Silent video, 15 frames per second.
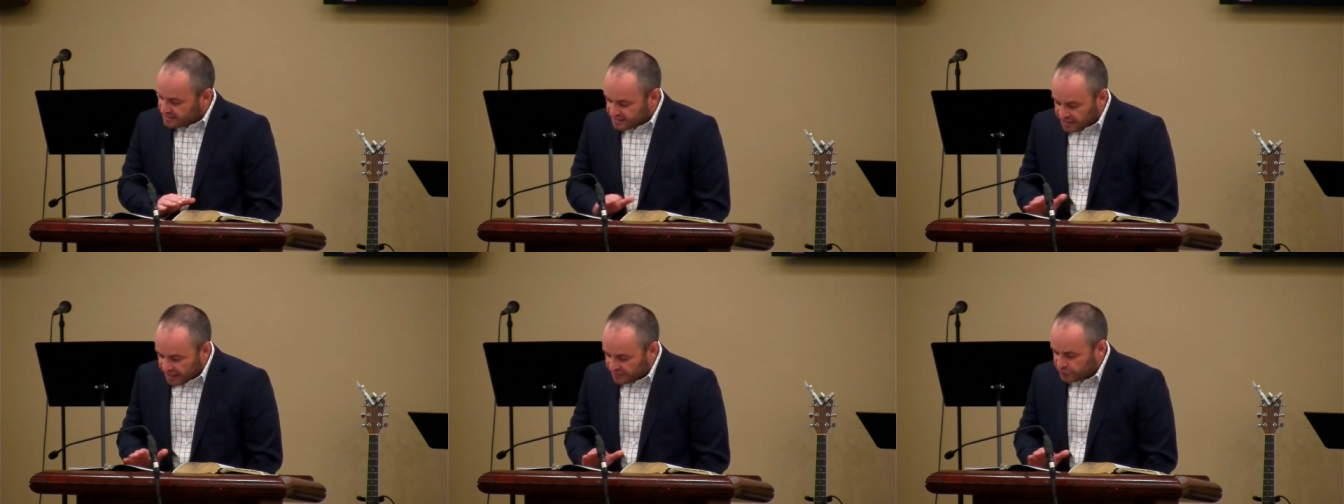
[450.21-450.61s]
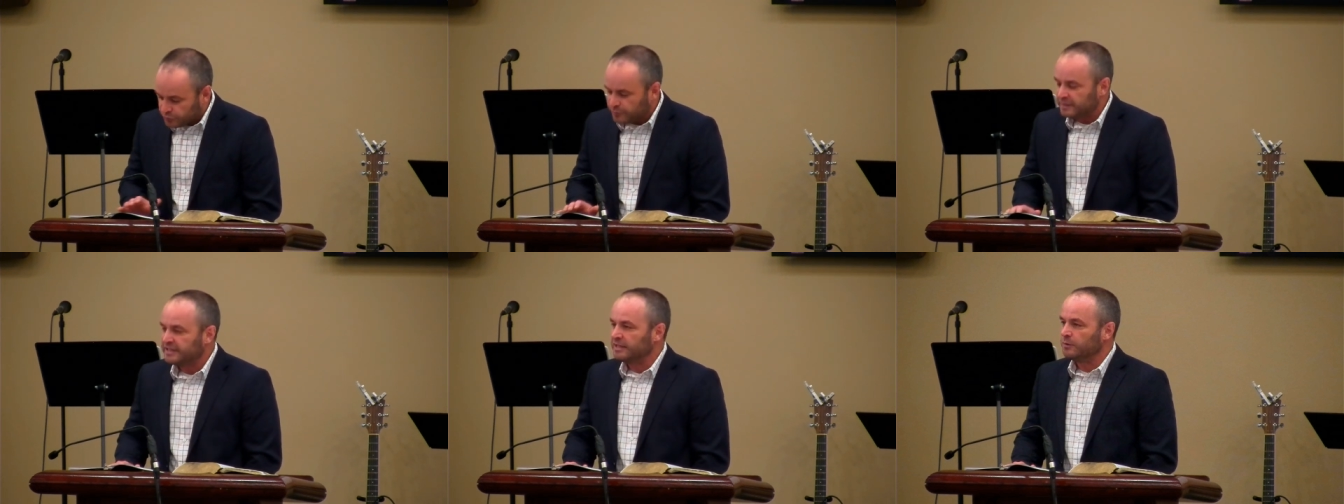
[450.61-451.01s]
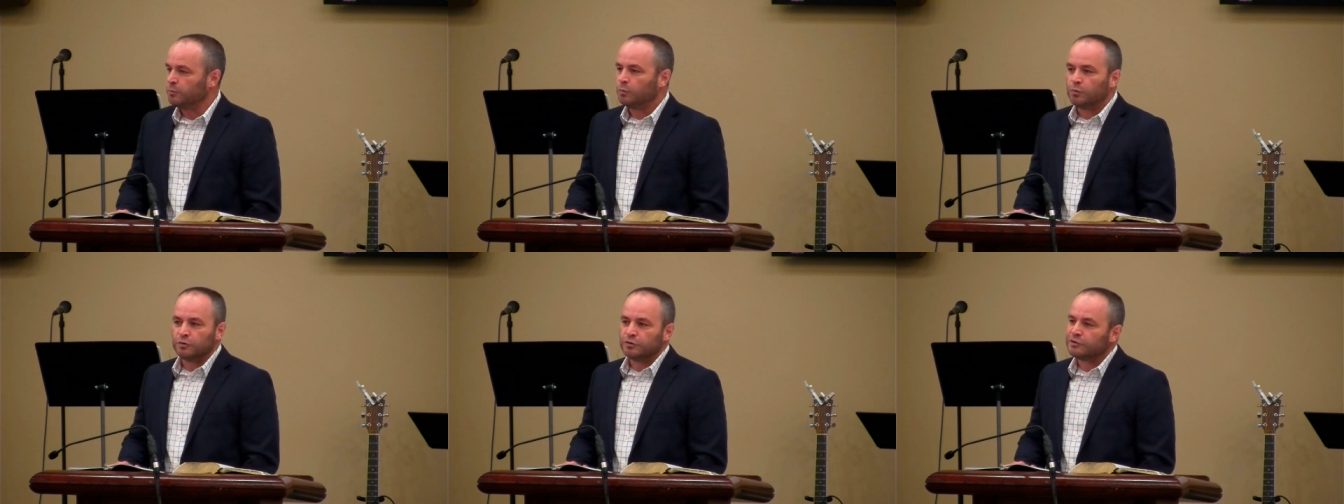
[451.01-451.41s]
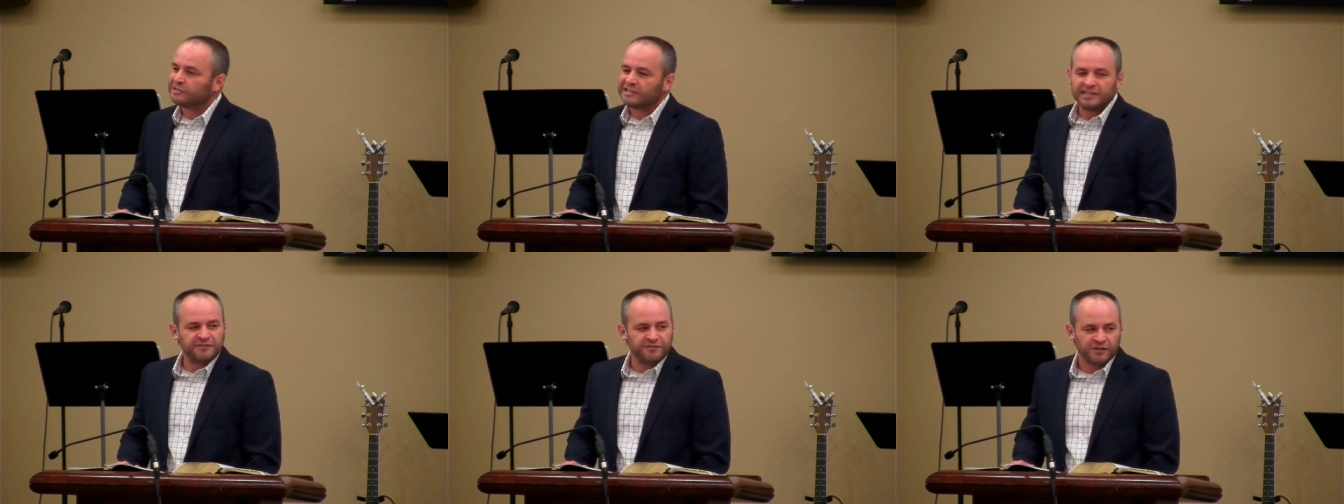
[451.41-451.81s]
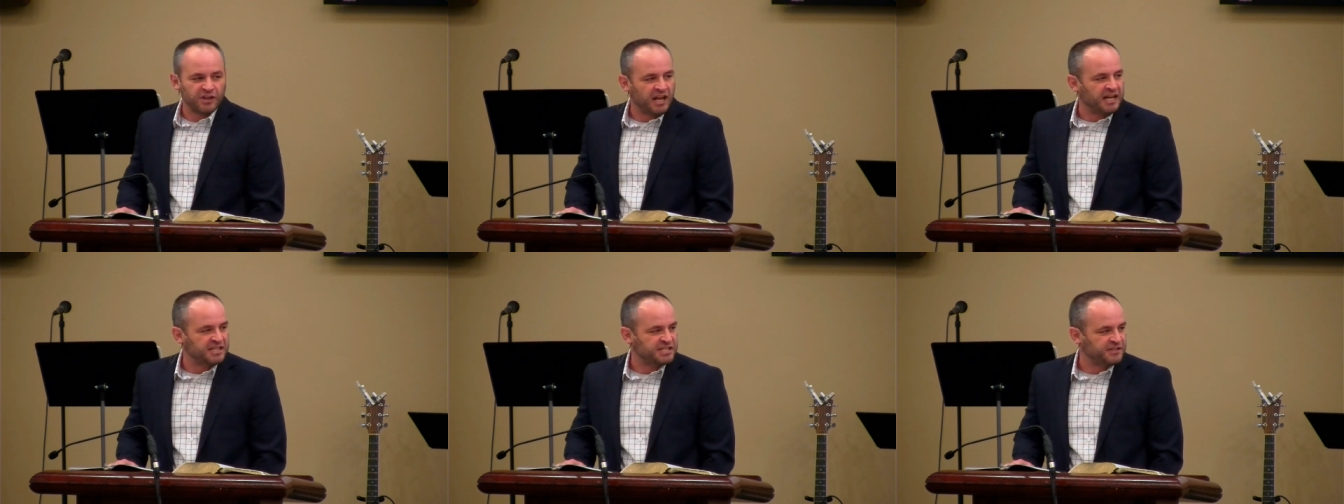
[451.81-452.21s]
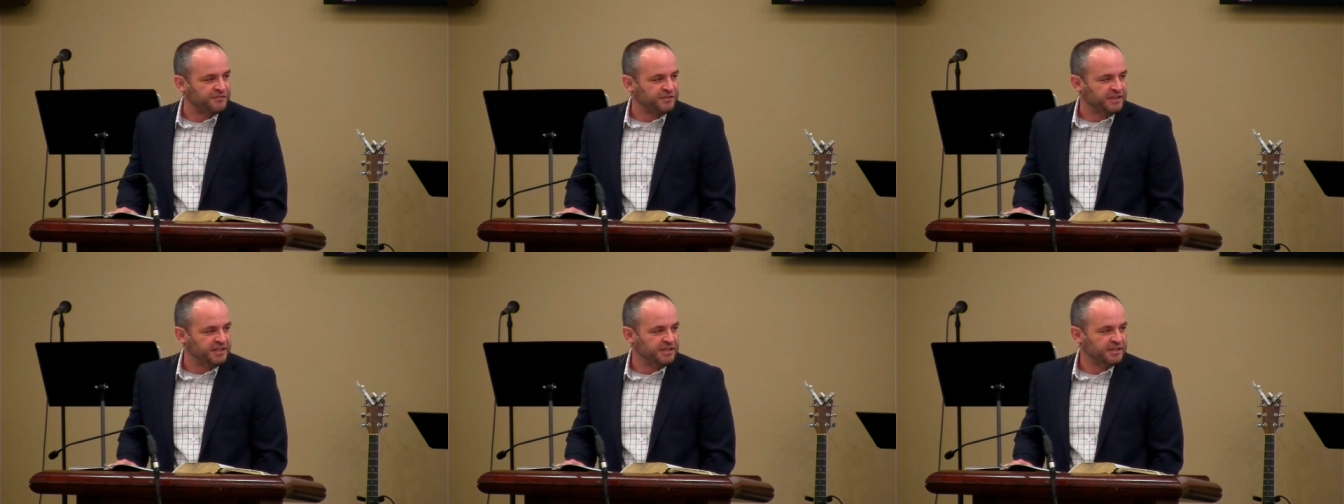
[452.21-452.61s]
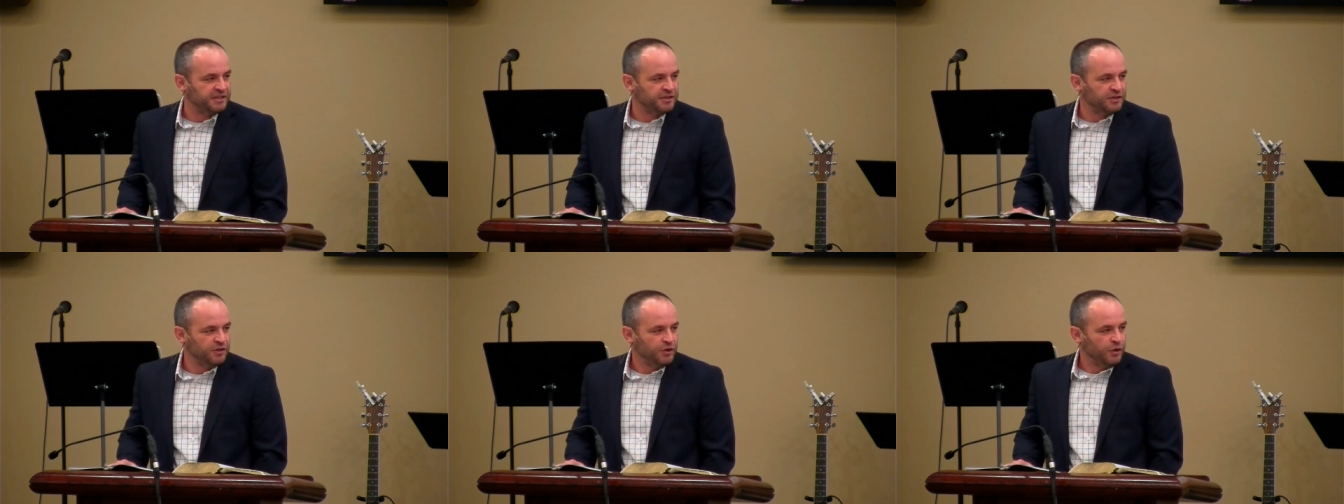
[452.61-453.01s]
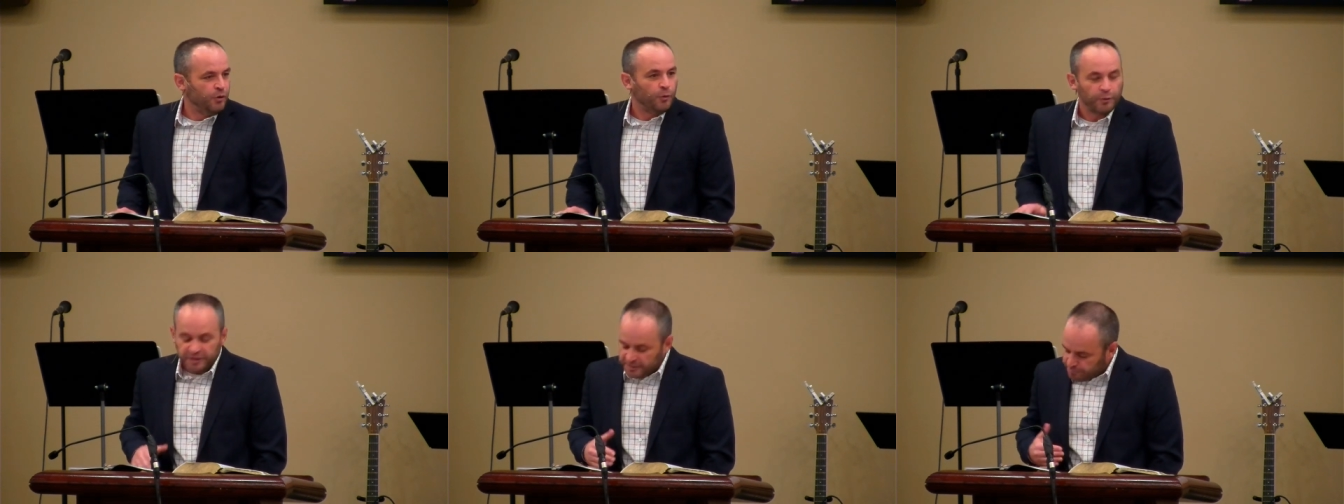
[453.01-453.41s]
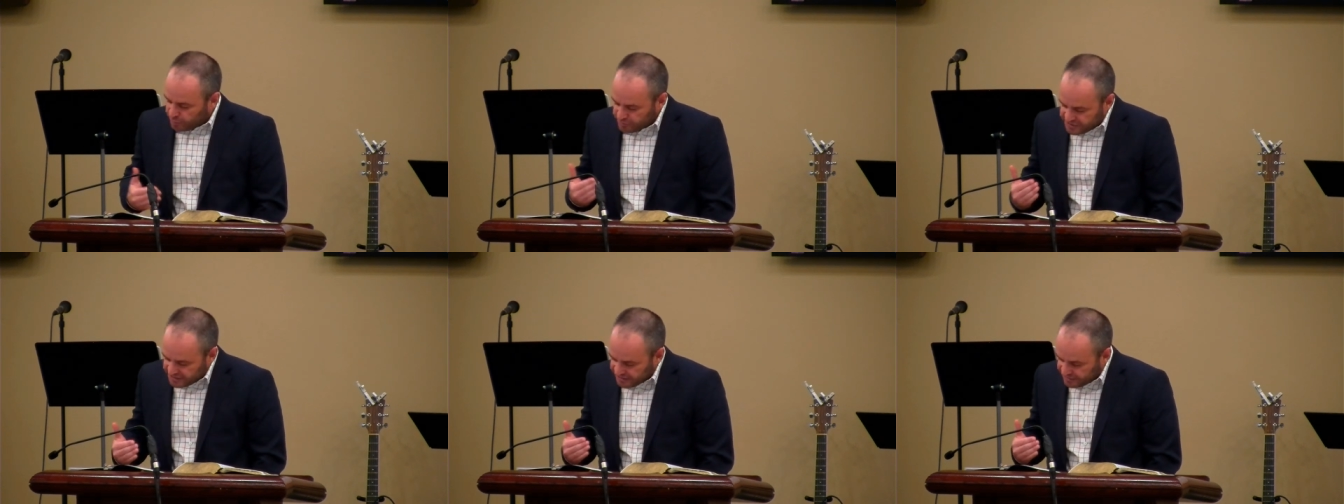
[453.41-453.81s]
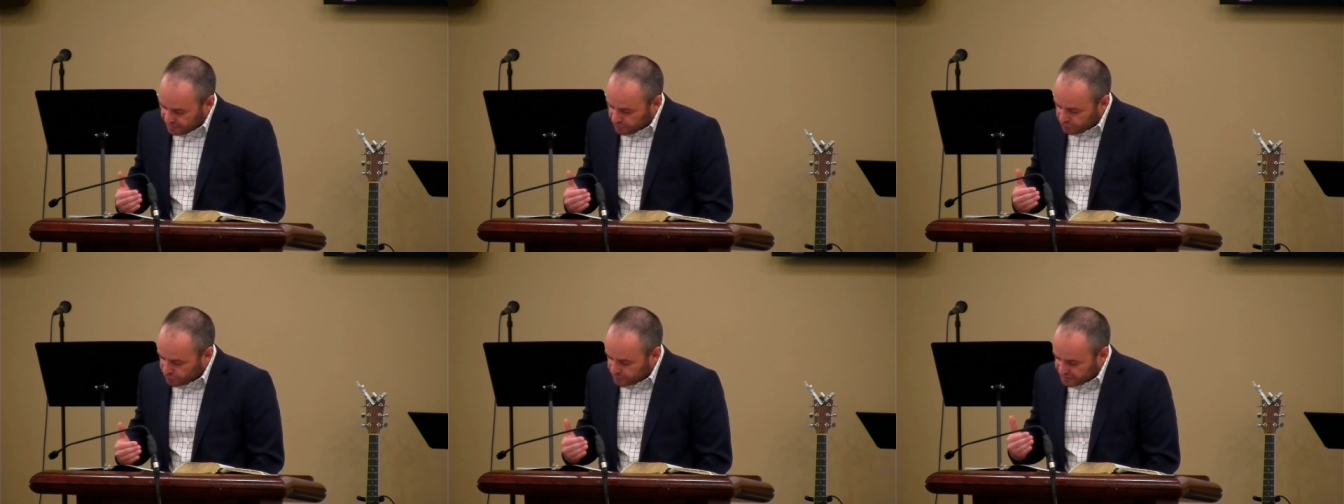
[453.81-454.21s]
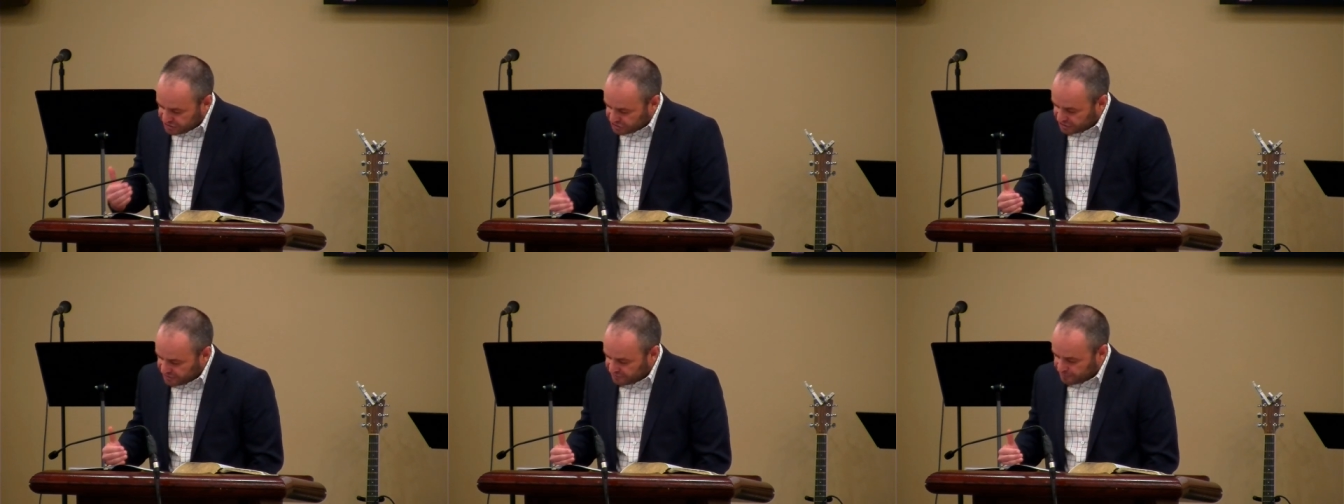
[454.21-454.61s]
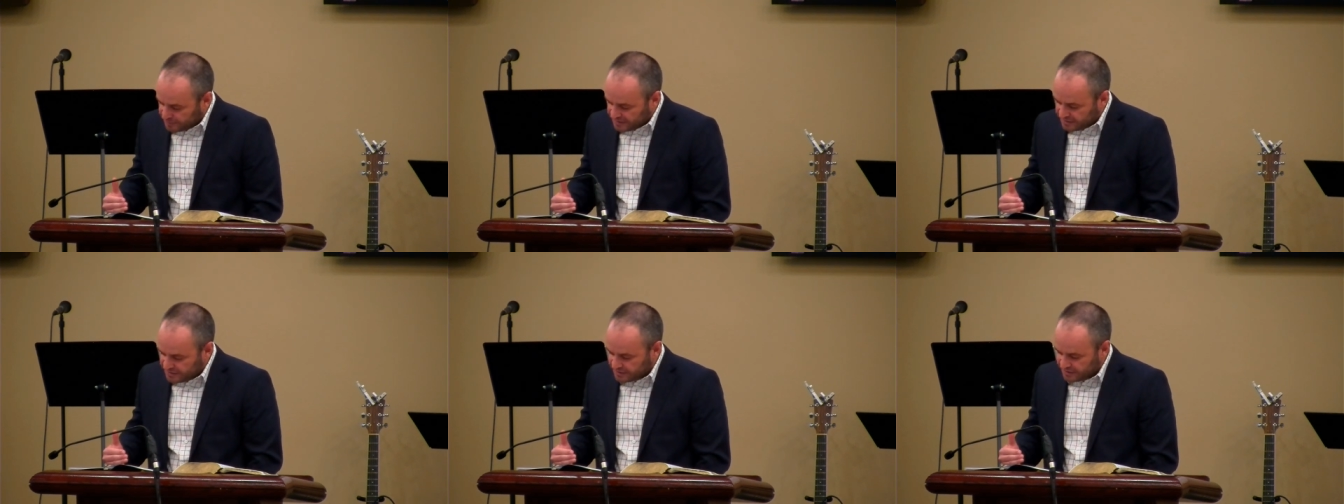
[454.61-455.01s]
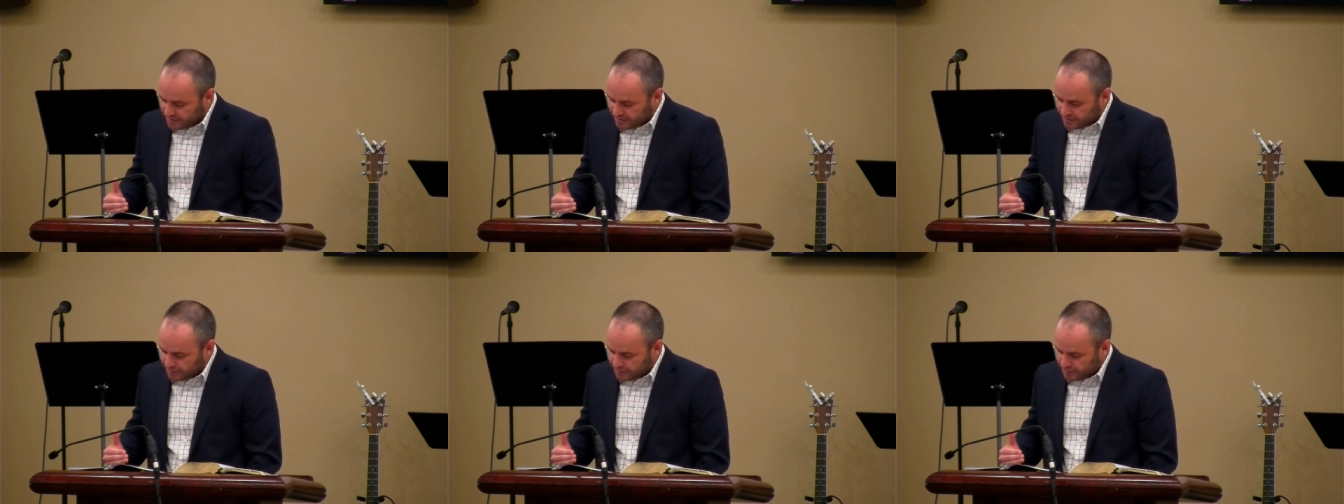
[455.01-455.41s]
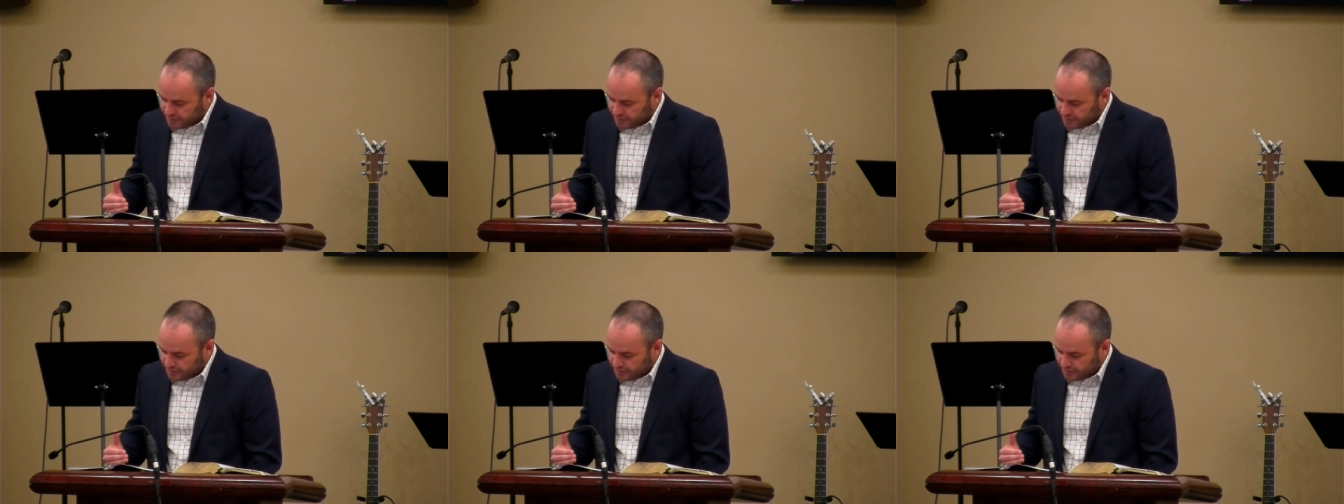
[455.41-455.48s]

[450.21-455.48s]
And it's not through any worldly philosophy or any particular achievement.